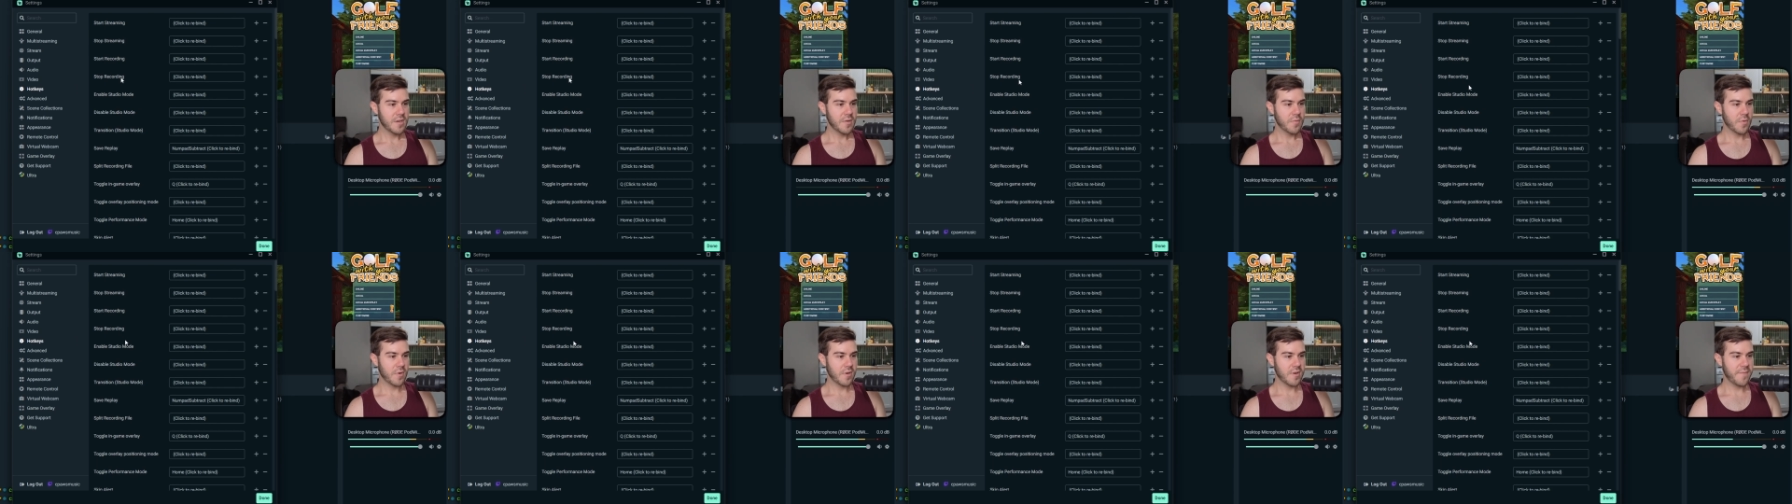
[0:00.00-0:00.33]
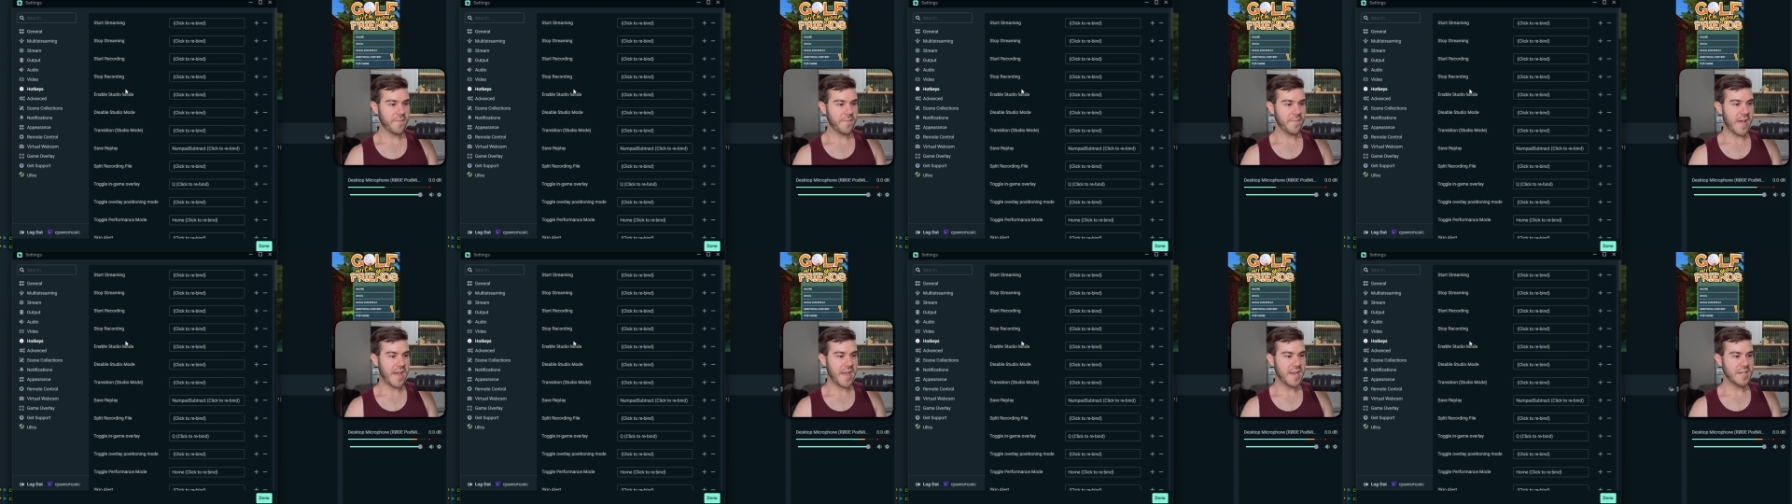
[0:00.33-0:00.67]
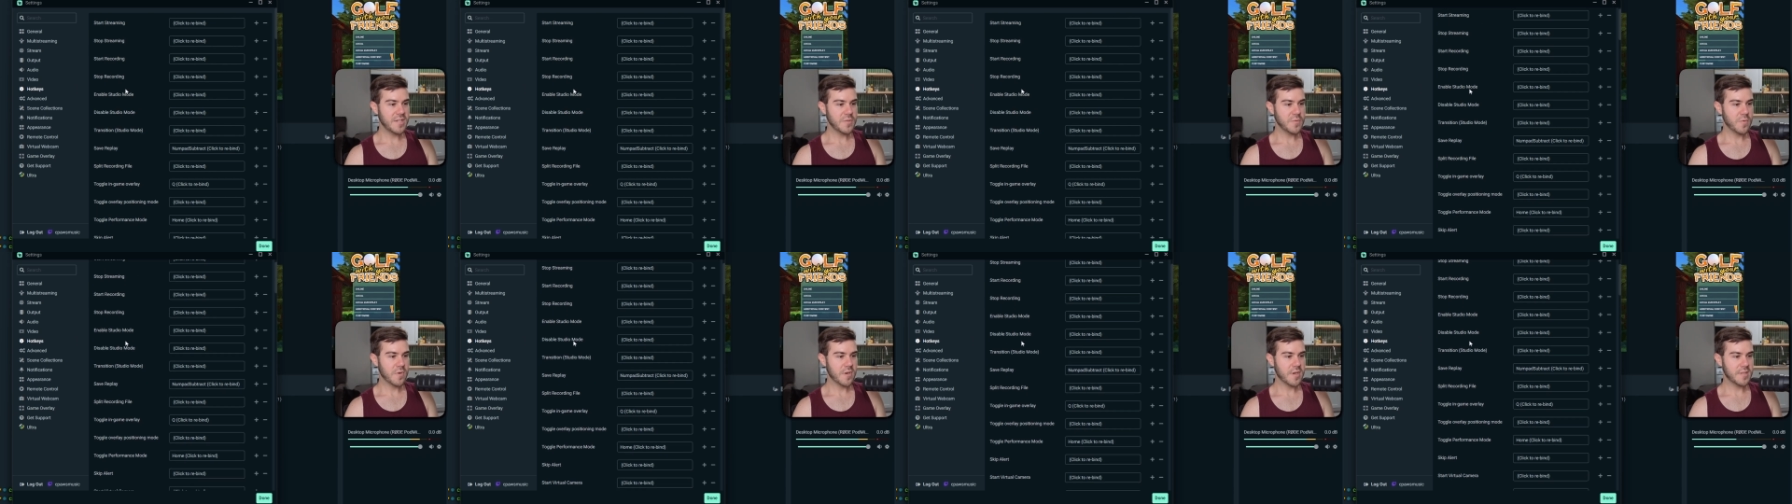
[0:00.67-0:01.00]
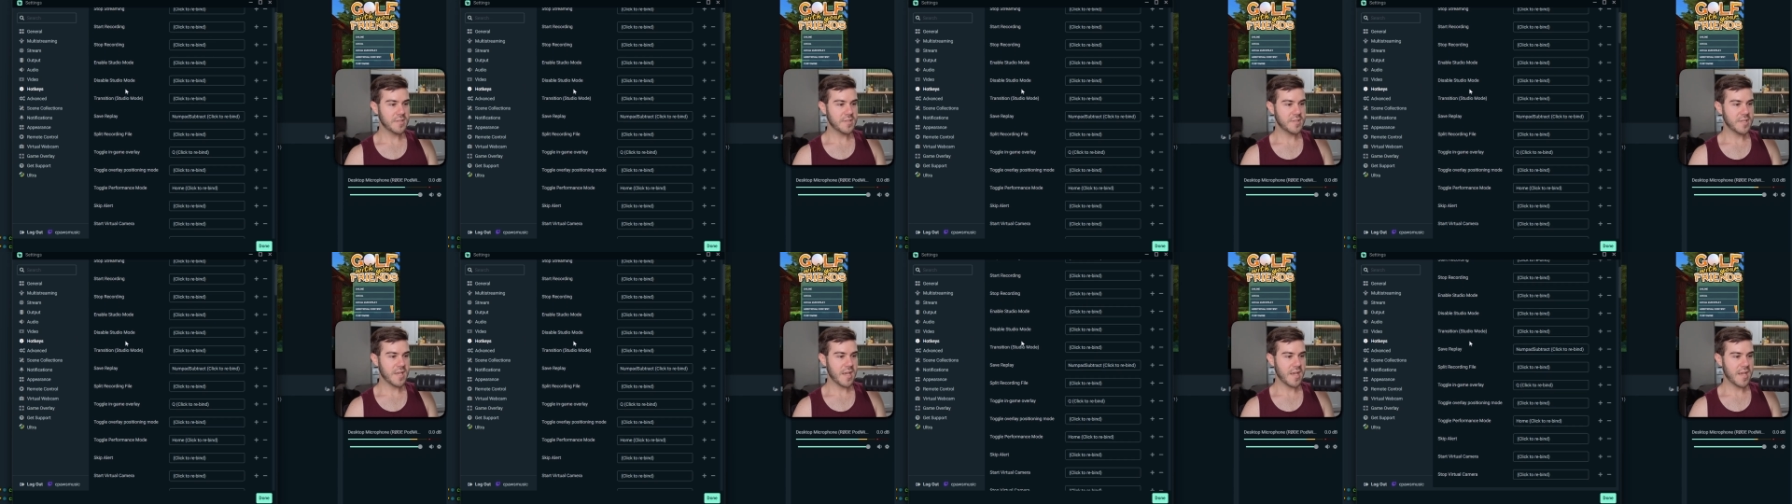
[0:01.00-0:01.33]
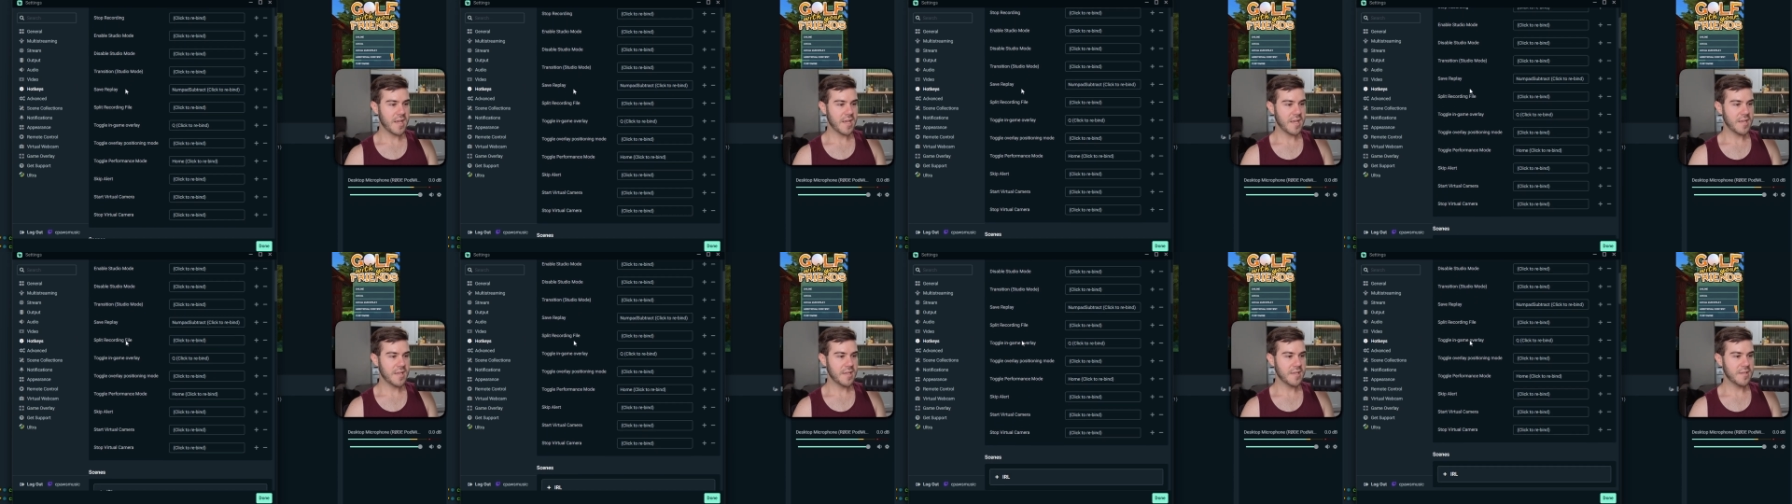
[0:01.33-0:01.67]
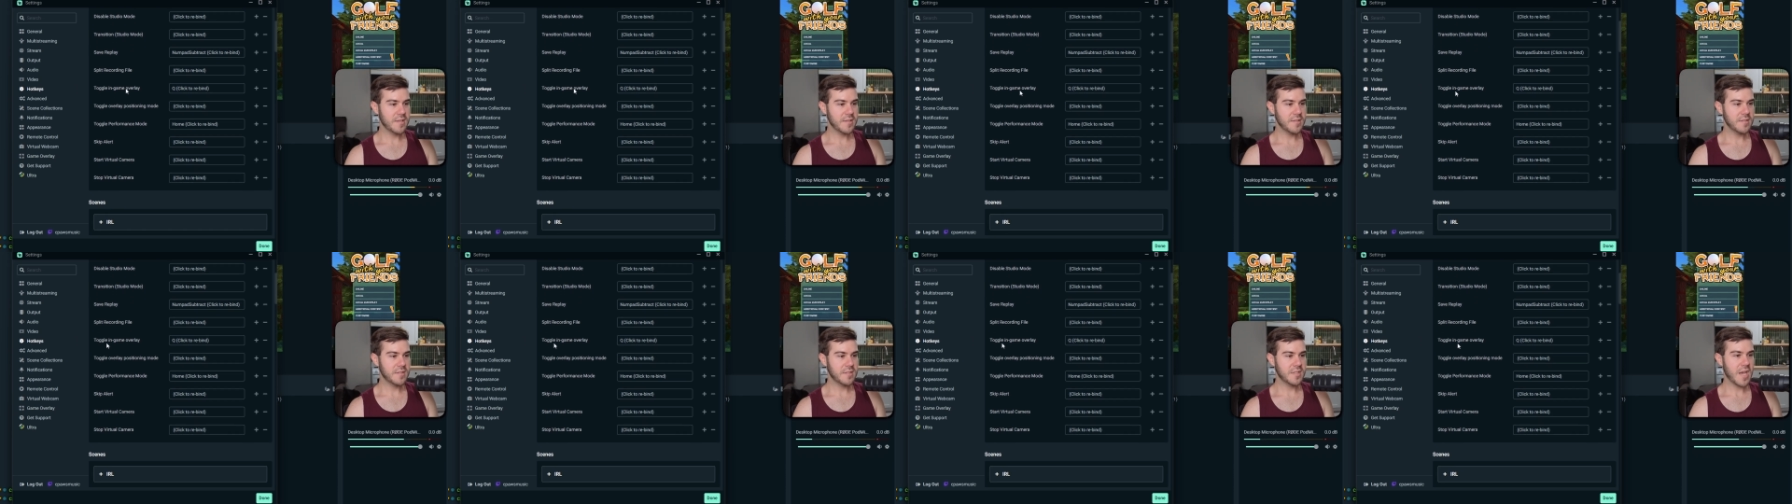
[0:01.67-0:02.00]
We're gonna find where it
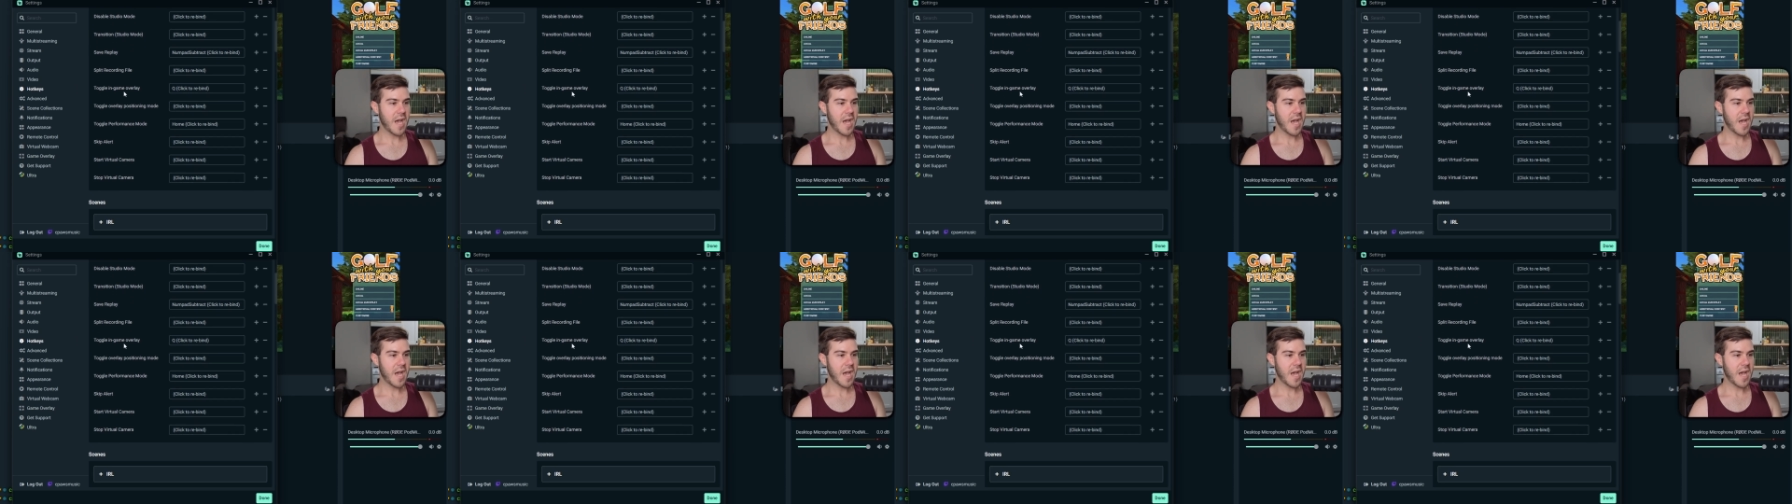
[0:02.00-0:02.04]
says